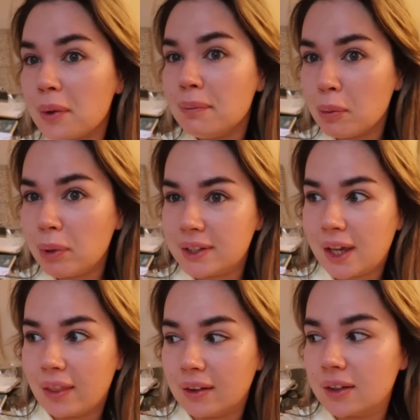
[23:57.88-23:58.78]
more put
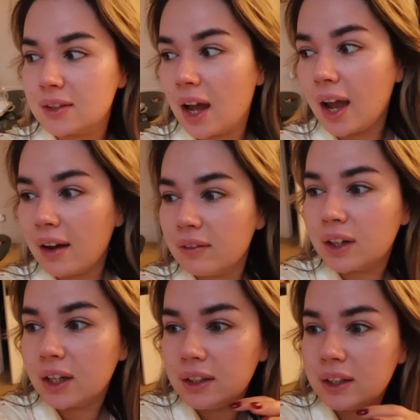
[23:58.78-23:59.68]
together because I have
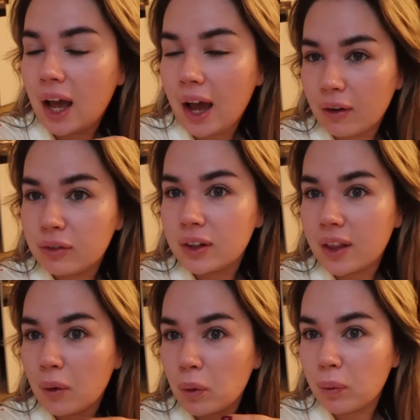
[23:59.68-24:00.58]
an outfit
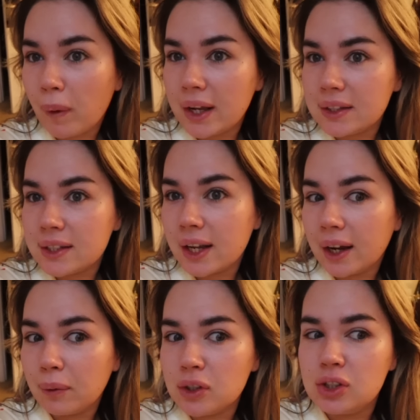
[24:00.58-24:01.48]
I want to wear
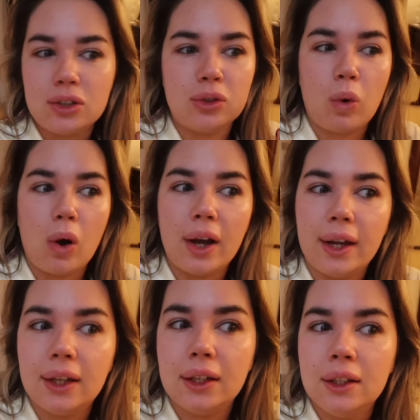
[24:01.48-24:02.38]
today which is
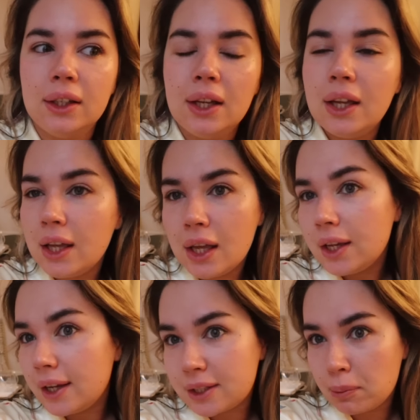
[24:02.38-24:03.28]
quite
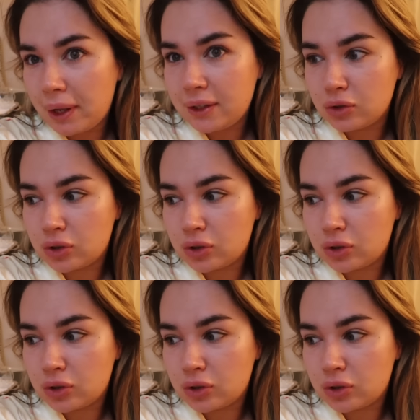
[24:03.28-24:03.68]
it's a blazing